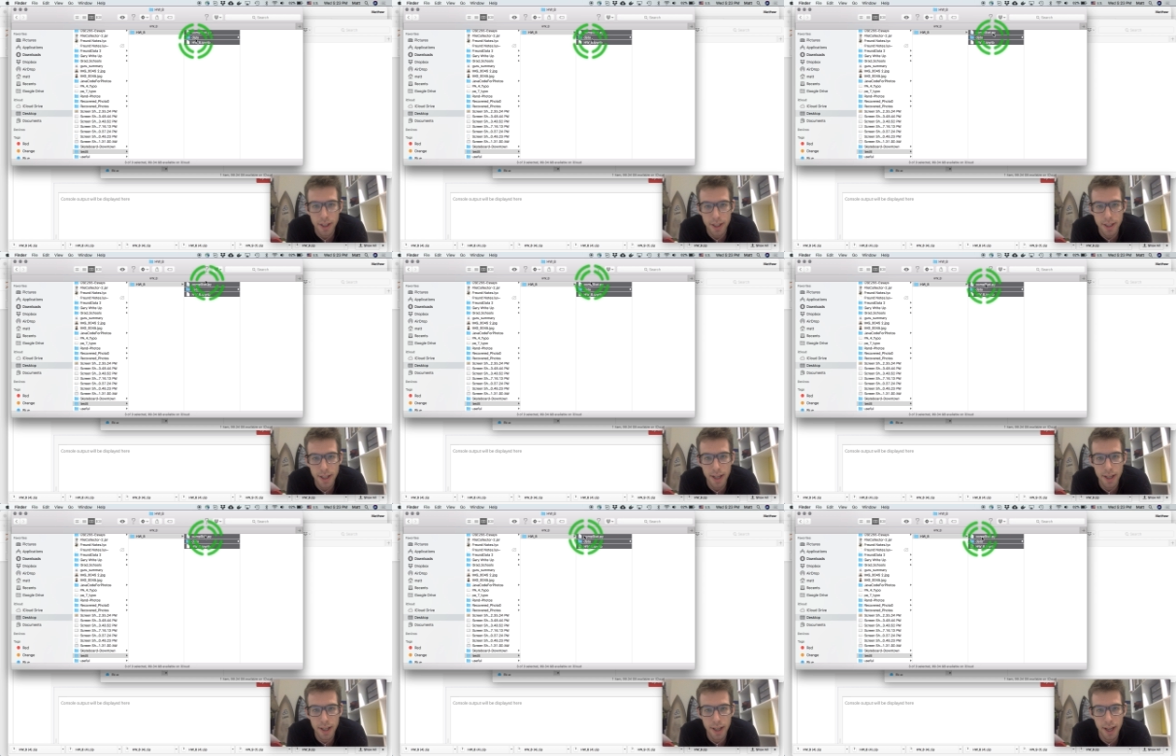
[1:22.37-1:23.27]
the
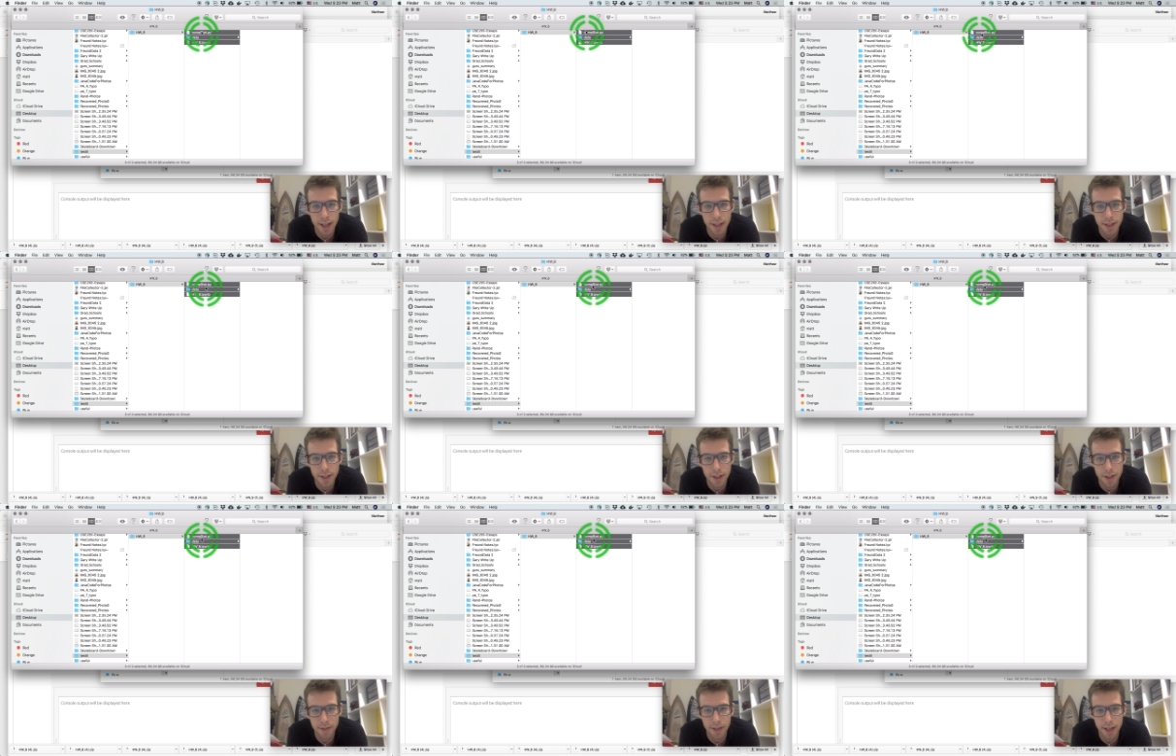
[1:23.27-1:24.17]
data and this
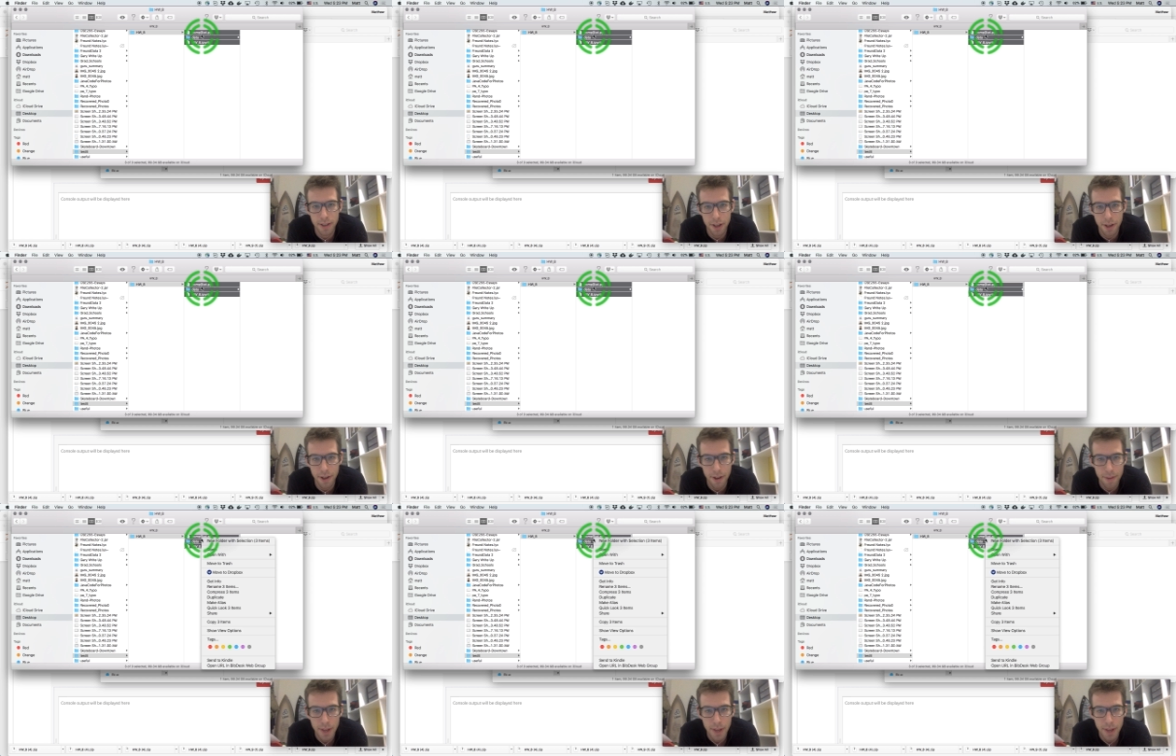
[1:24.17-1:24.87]
other file here.